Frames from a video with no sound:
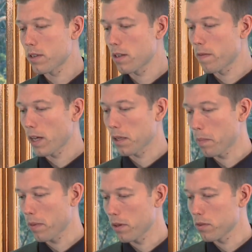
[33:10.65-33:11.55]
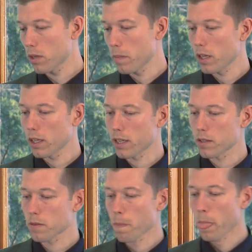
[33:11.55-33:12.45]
to develop those abilities.